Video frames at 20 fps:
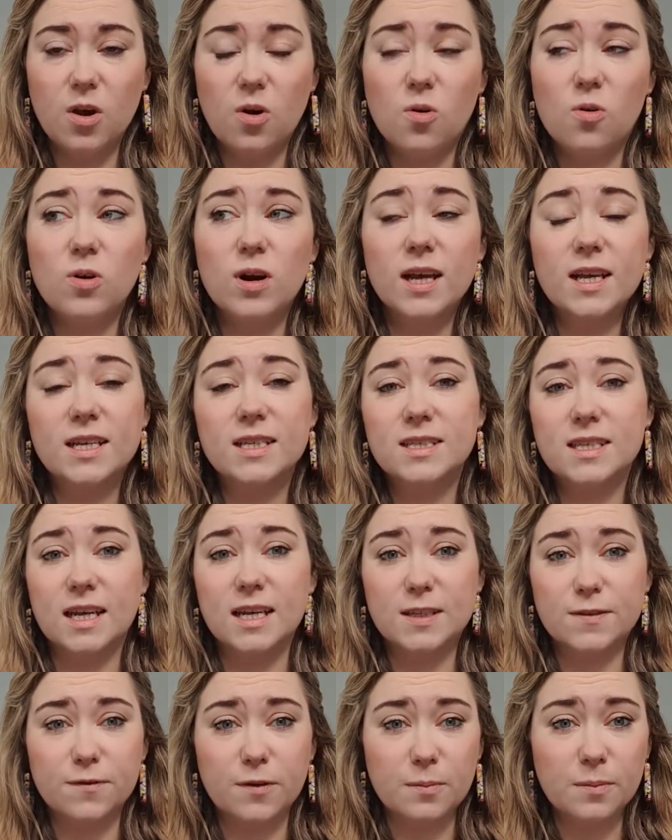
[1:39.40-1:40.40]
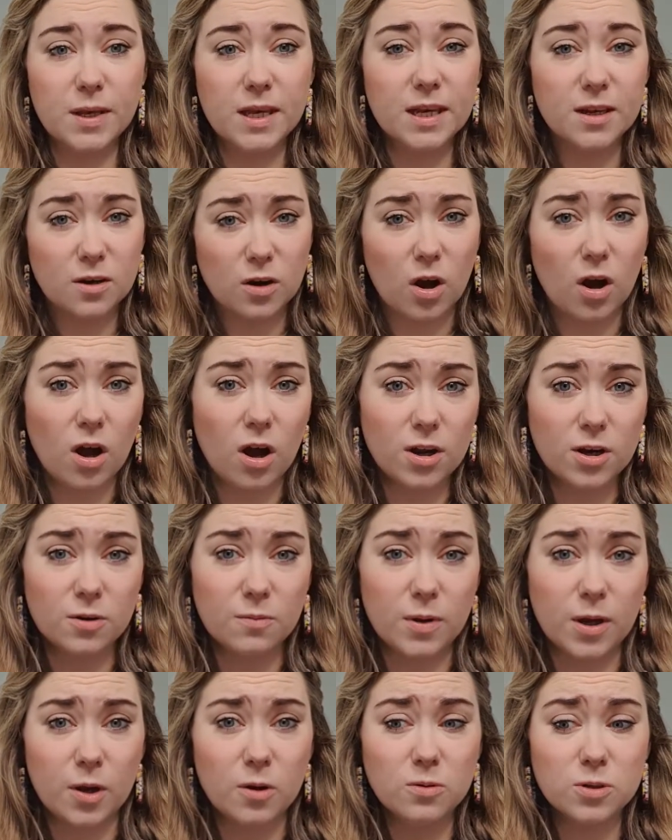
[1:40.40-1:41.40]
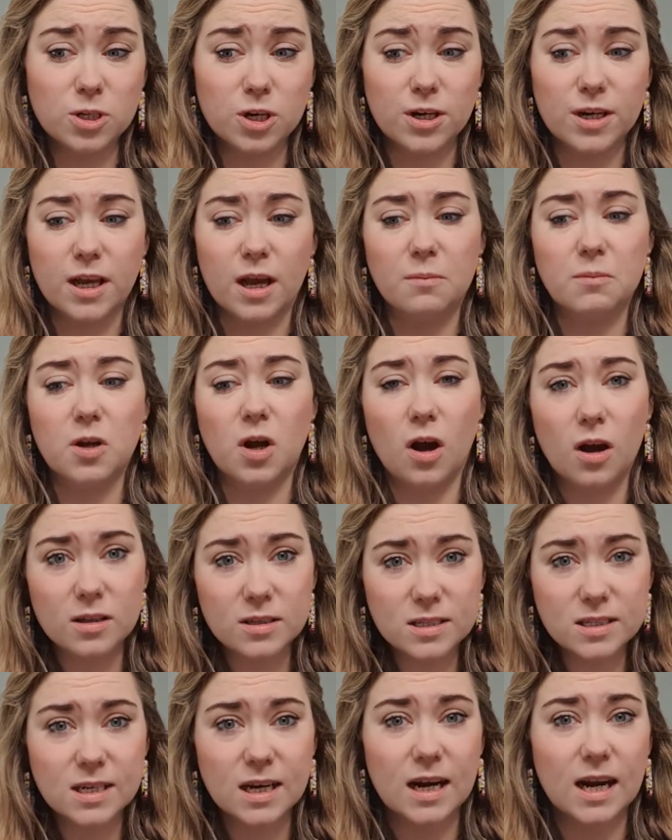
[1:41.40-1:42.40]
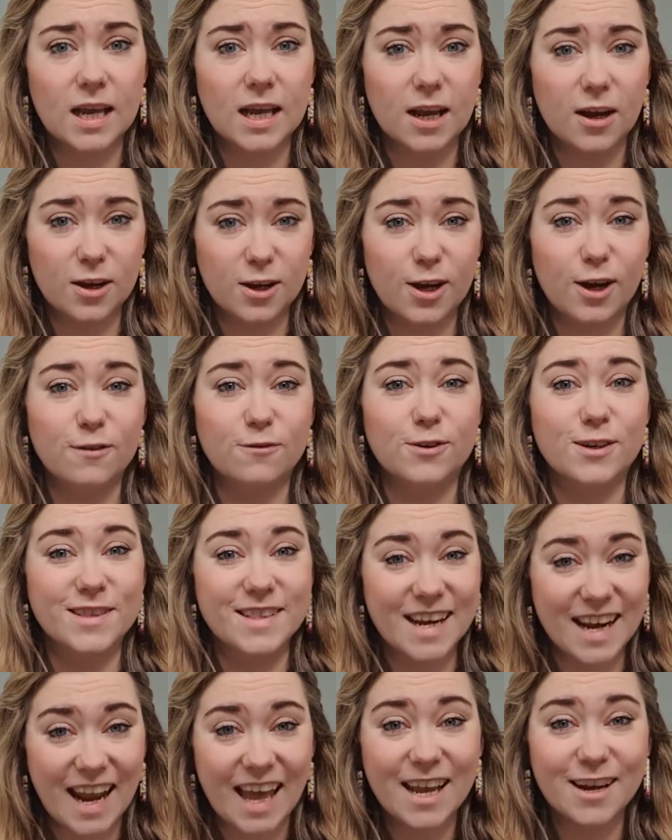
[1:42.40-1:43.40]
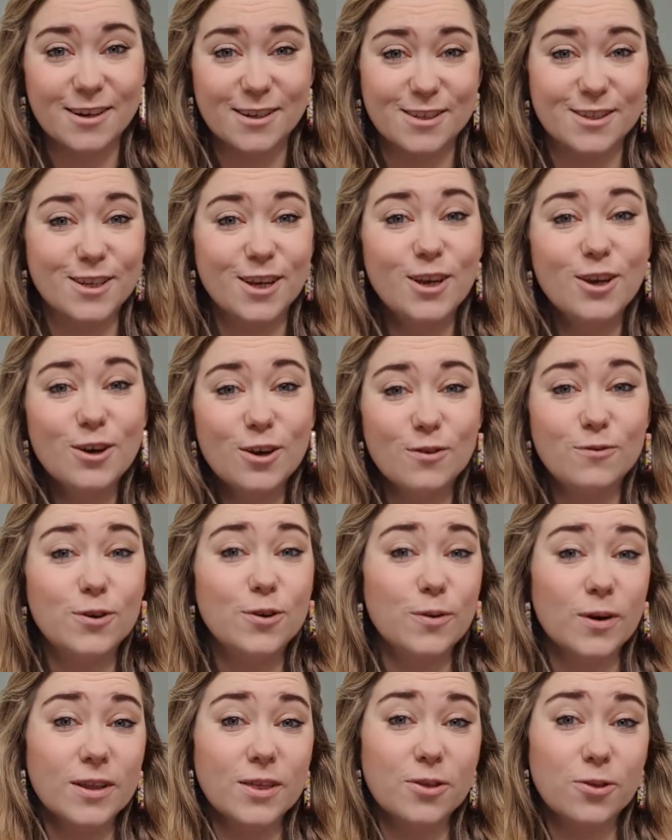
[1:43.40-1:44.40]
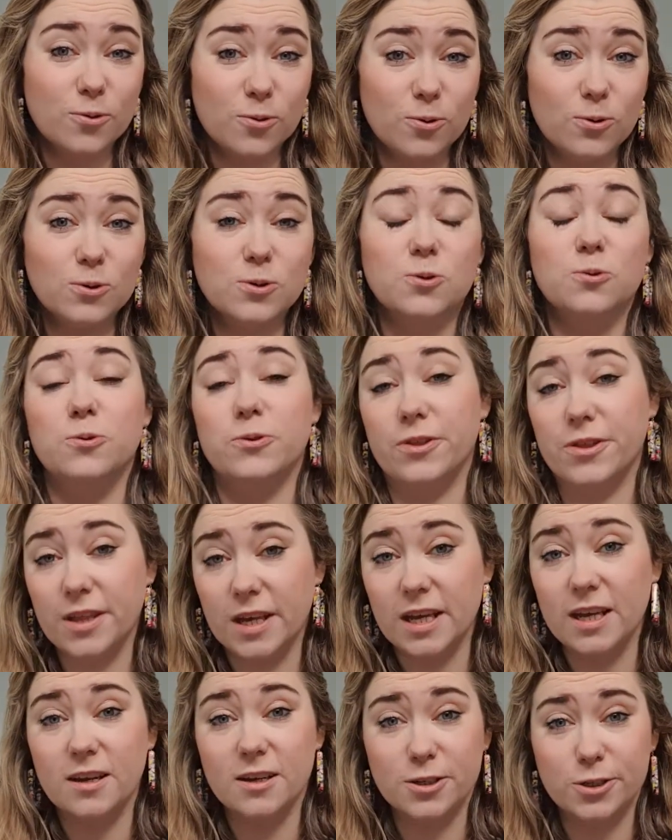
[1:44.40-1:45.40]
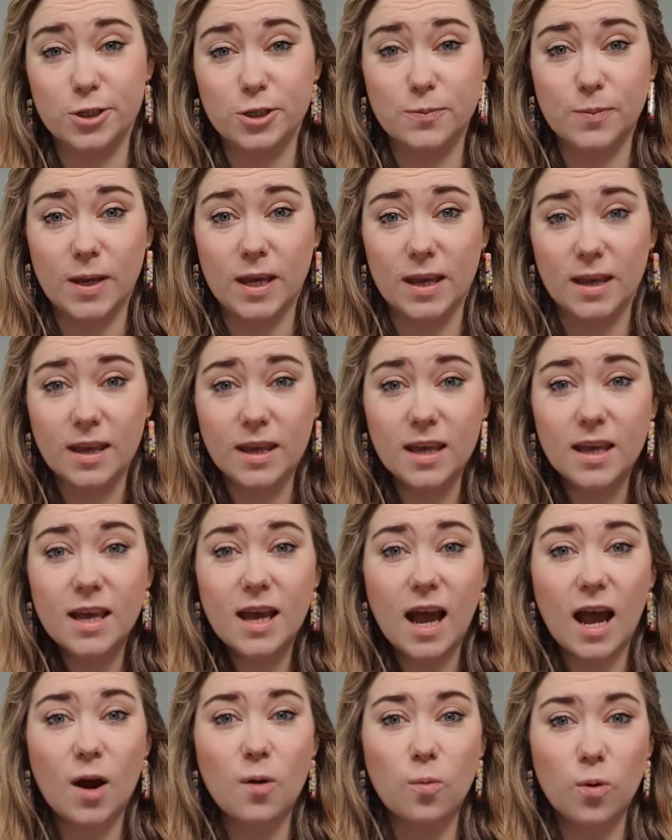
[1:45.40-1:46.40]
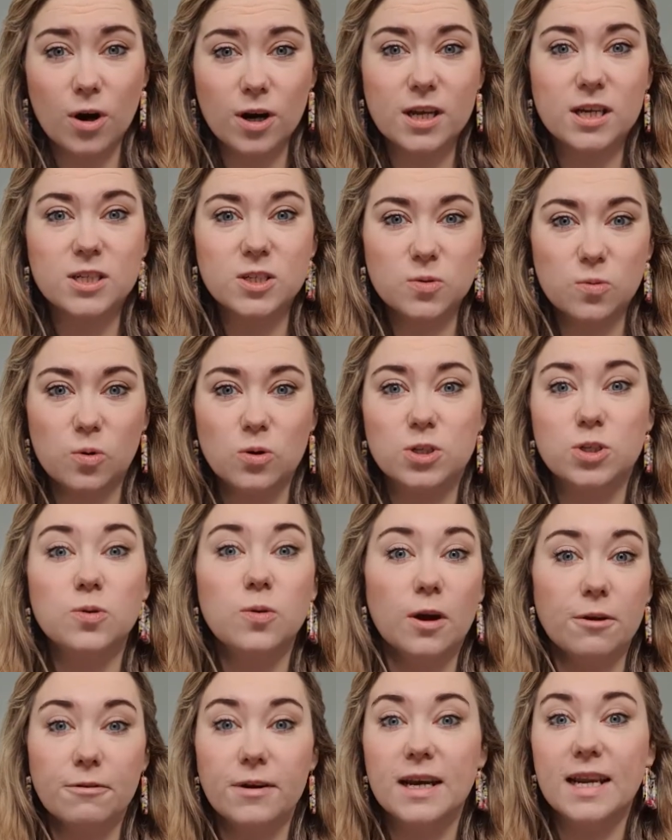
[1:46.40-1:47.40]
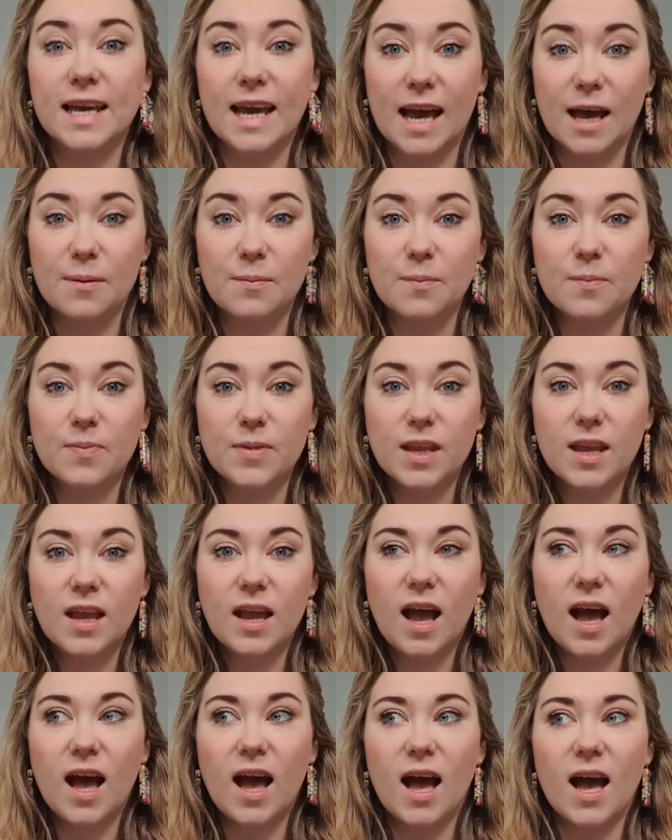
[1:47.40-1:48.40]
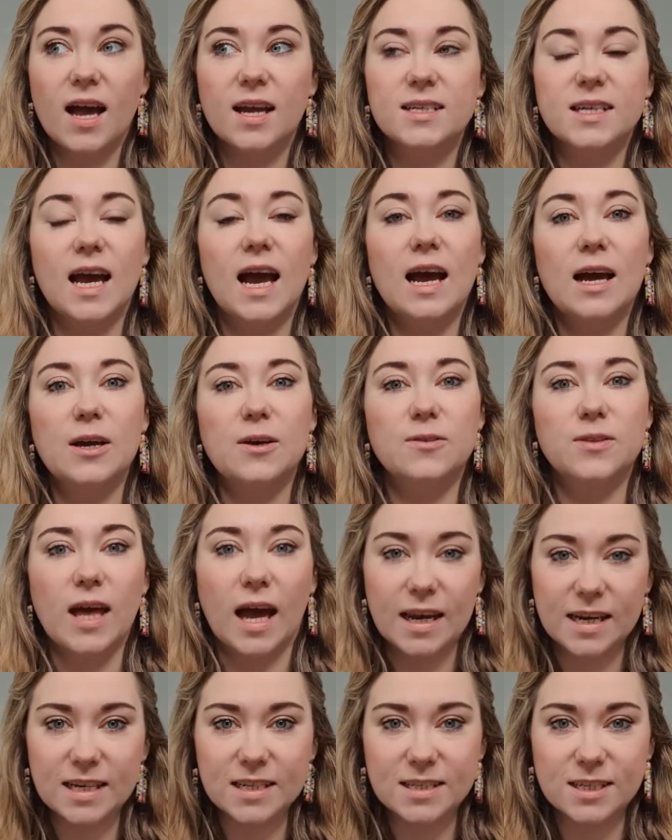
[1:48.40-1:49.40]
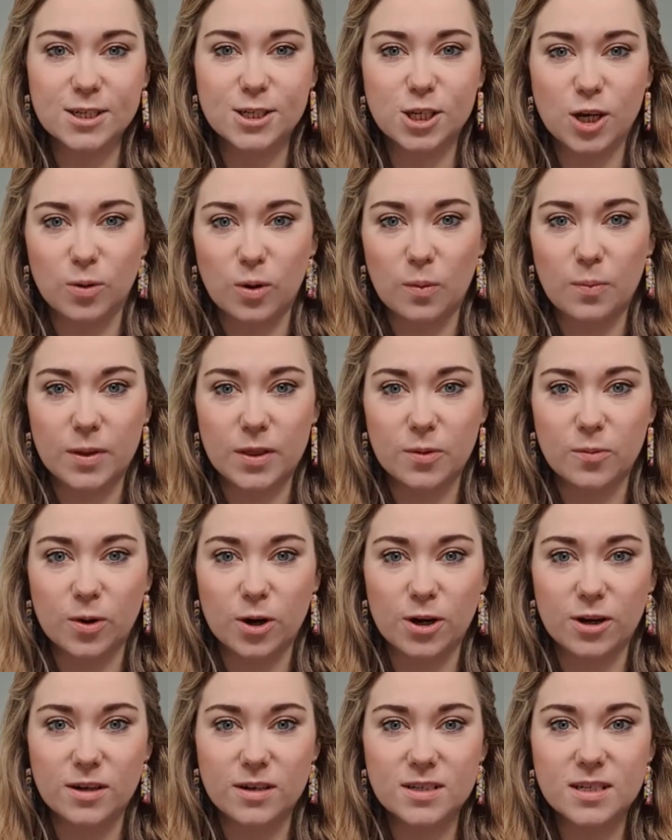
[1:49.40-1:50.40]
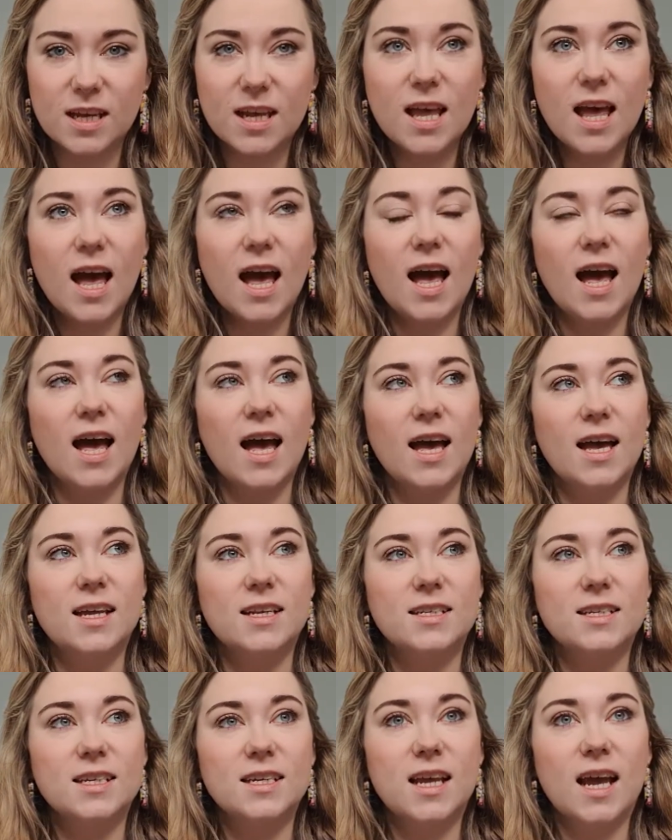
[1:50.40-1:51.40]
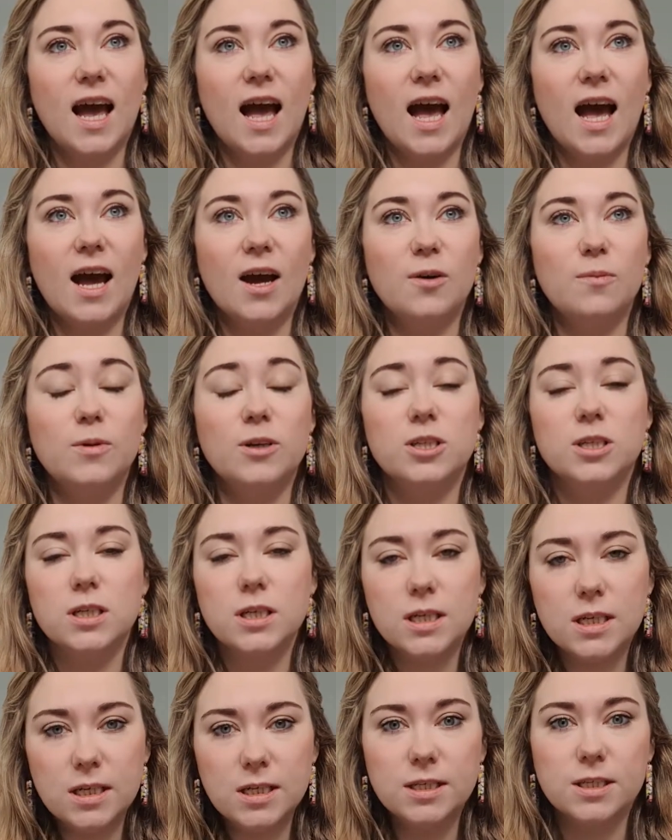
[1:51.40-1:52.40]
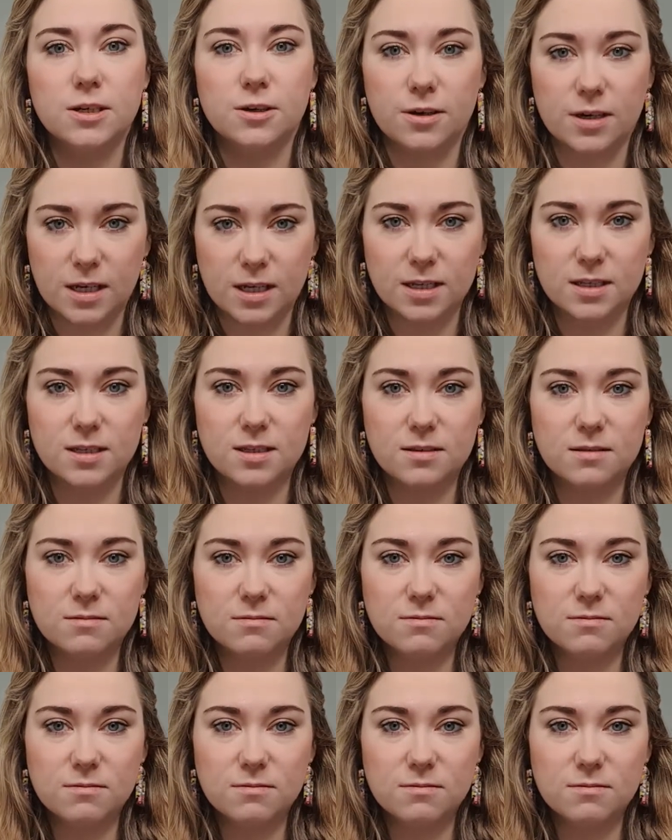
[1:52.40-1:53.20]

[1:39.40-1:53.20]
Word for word: All I can say is, for me and on my own journey, I'm constantly uncovering the layers of who I thought or think I should be, and working towards who I really am, and how that needs to show up in the world, and how much easier it is.